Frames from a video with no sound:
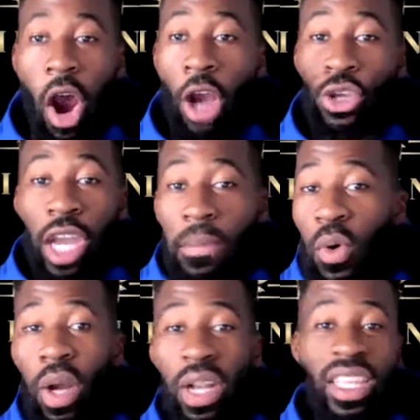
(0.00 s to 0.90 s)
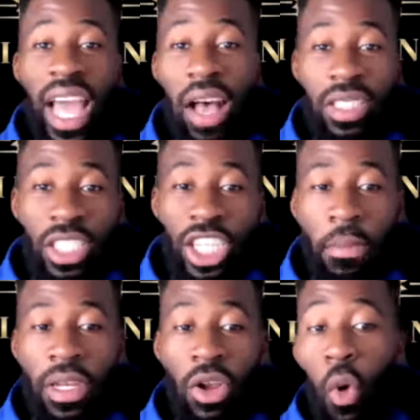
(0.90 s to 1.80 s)
Are you going to be one of the 1,000
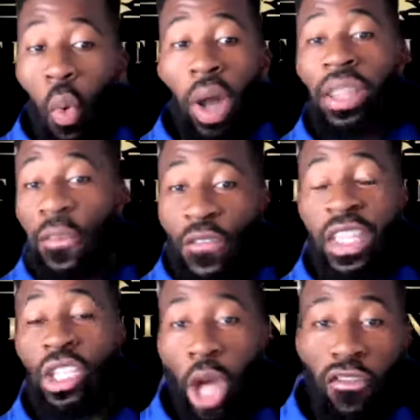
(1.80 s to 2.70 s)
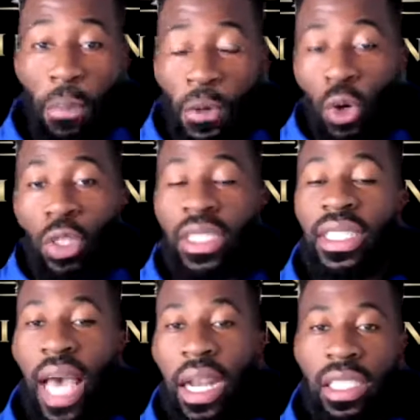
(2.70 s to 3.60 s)
chairmen, one of the 50 Travelpreneurs
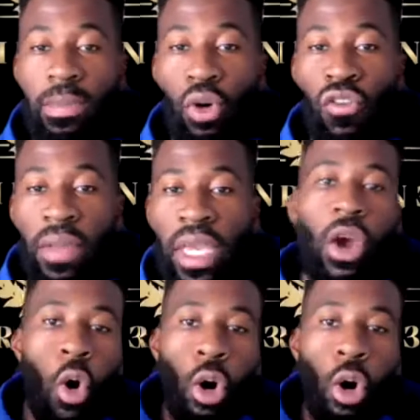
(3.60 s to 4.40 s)
inside of this movement,